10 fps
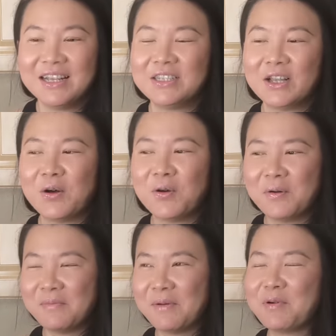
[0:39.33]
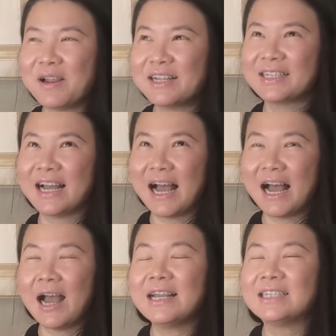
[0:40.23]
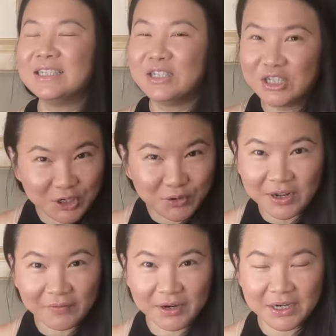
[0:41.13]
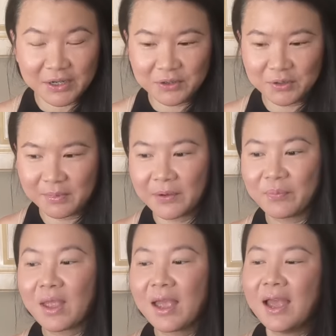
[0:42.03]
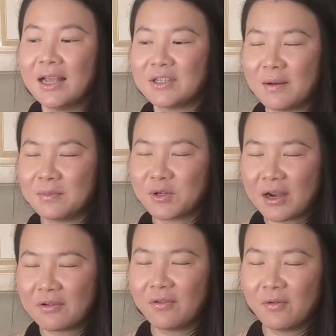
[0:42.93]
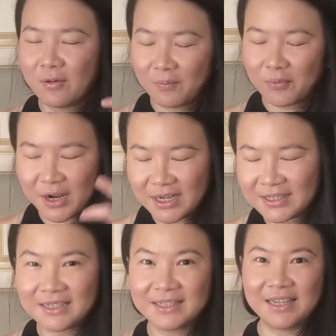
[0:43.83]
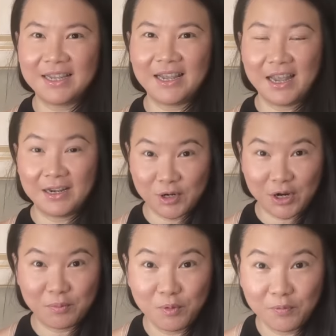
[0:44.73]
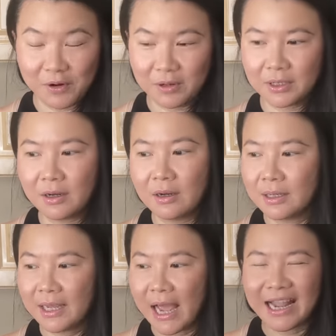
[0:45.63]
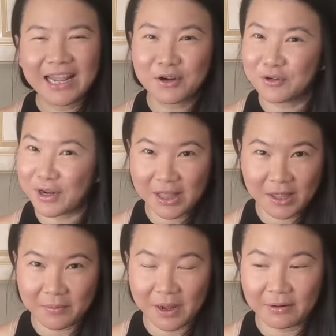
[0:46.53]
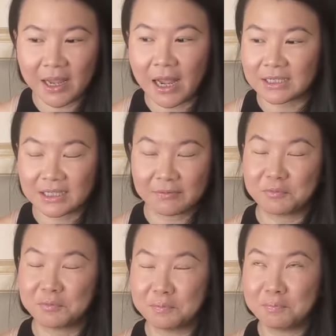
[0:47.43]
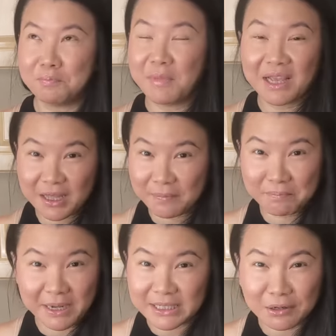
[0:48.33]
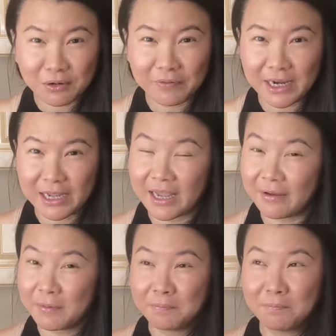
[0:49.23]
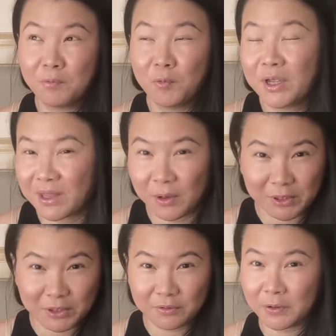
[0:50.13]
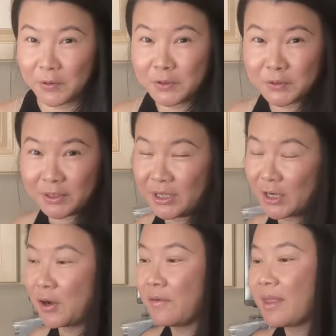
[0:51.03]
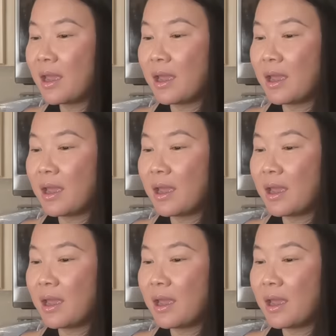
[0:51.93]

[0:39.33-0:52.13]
So my point is that it's new, definitely new to me. So I'm trying to process it and trying to move on, you know. I cannot do anything about it. I just have to make the best out of it. Like every week that we do for grocery, you know,